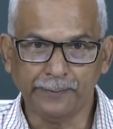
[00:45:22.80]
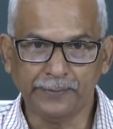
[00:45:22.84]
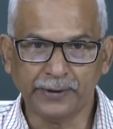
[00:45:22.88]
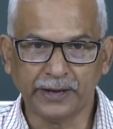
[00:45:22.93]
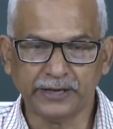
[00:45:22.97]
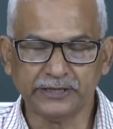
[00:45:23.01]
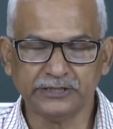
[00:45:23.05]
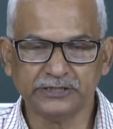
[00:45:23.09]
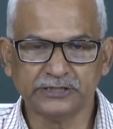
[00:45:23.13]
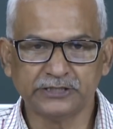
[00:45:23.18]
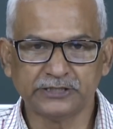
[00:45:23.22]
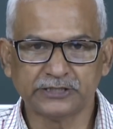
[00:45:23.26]
the
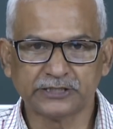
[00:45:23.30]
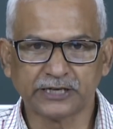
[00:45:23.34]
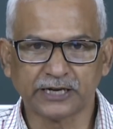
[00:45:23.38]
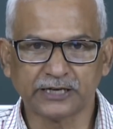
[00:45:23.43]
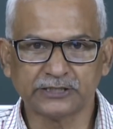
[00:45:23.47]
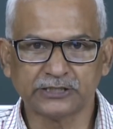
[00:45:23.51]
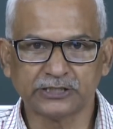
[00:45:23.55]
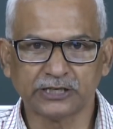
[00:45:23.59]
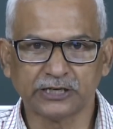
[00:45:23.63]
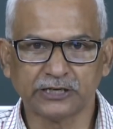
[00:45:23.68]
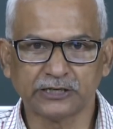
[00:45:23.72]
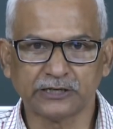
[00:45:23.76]

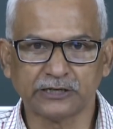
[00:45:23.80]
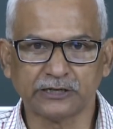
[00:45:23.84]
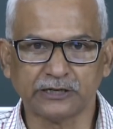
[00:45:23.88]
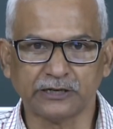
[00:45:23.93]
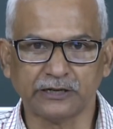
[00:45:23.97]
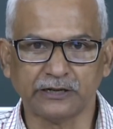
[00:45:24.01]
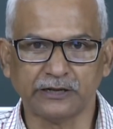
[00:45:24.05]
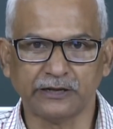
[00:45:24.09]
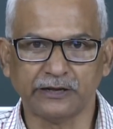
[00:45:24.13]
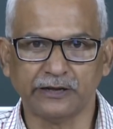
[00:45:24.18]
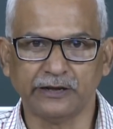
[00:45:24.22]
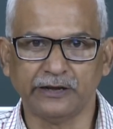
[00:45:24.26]
instruction
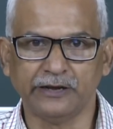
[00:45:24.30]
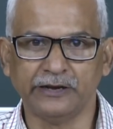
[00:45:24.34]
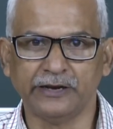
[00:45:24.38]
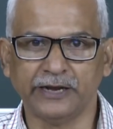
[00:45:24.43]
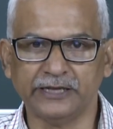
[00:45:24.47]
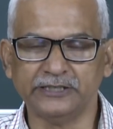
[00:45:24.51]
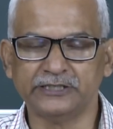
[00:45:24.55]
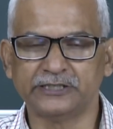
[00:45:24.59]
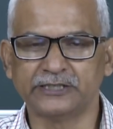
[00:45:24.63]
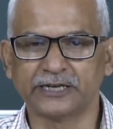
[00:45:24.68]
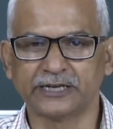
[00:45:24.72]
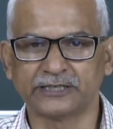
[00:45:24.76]
in the
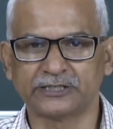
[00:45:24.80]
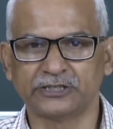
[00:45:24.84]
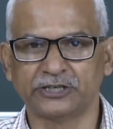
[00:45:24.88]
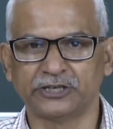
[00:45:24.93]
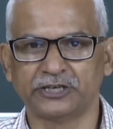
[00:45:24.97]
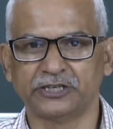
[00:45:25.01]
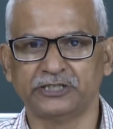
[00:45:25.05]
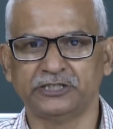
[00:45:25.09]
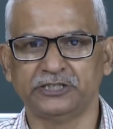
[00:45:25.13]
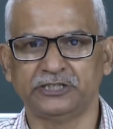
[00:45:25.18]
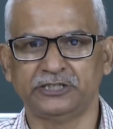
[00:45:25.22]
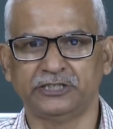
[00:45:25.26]
instruction
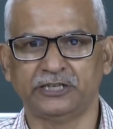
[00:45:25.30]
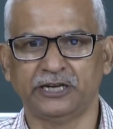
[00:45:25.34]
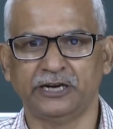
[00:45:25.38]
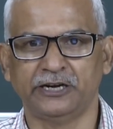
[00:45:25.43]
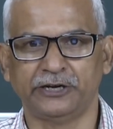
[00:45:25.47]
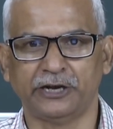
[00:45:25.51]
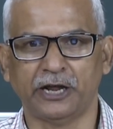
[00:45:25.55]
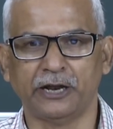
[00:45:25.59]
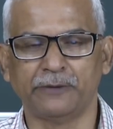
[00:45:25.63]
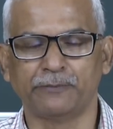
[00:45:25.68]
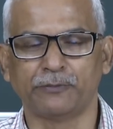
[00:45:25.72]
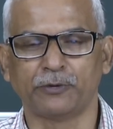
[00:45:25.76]
register,
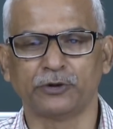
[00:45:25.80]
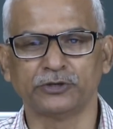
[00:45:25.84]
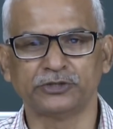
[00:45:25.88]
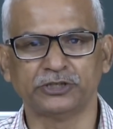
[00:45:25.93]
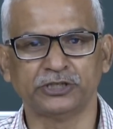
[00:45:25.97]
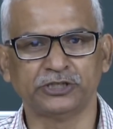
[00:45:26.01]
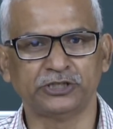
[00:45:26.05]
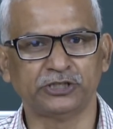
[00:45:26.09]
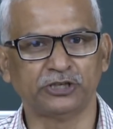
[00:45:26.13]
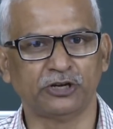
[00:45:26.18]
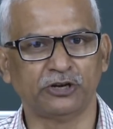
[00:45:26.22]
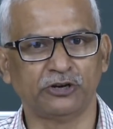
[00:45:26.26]
then
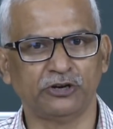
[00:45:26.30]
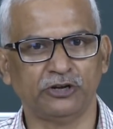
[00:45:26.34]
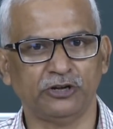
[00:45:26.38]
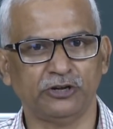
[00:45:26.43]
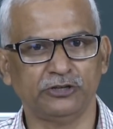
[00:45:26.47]
processor